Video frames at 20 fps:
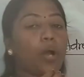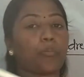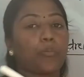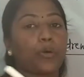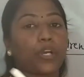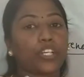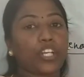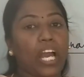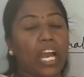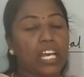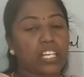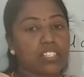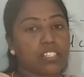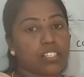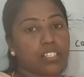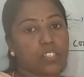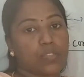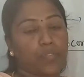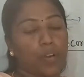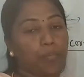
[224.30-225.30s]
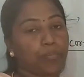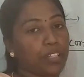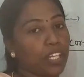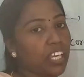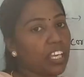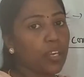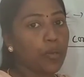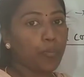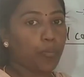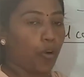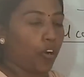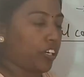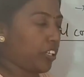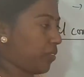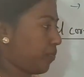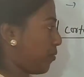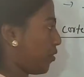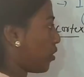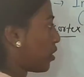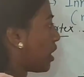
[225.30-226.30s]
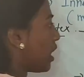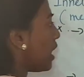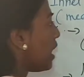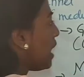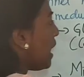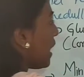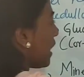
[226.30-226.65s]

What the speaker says: amino acids from the body. Okay,